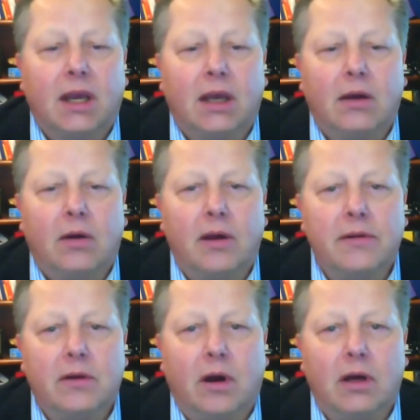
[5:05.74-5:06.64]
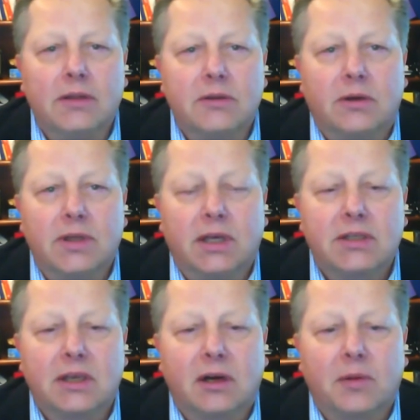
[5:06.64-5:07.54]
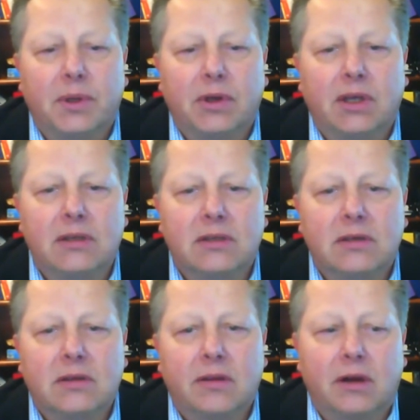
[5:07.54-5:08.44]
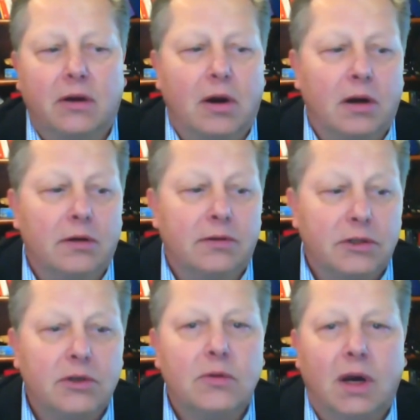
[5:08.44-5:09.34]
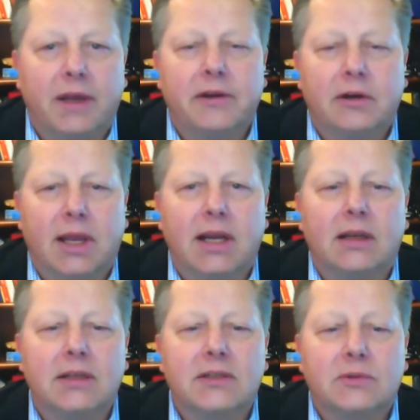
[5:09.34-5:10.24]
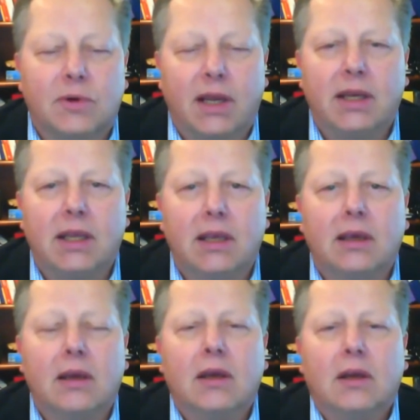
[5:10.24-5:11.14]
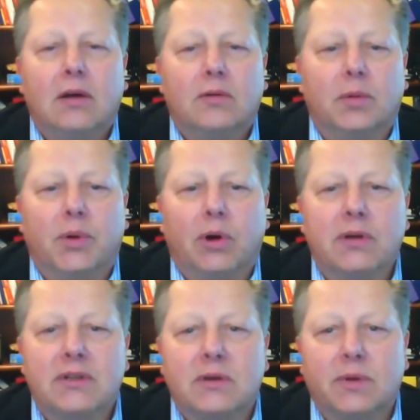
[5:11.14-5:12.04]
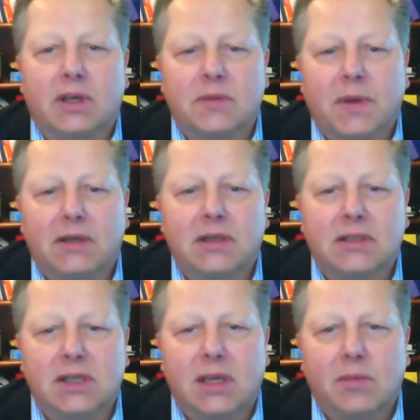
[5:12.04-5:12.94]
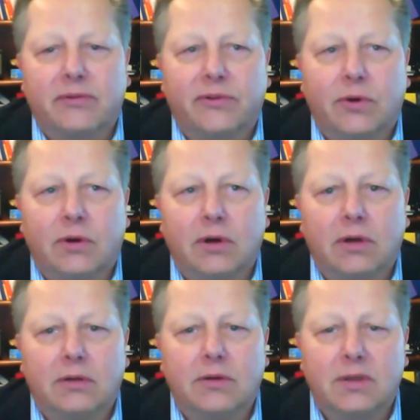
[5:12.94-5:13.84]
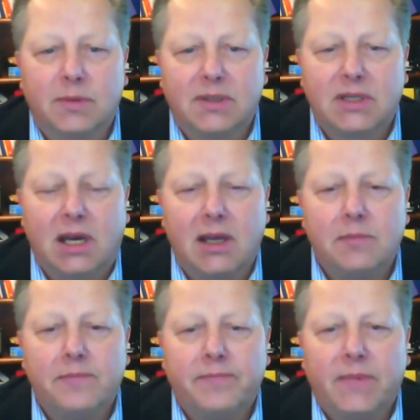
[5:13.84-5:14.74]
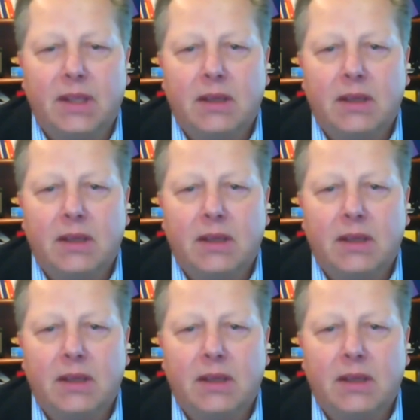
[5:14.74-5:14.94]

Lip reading: on XORTX Therapeutics. There are two other analysts writing reports that we expect to see before Christmas time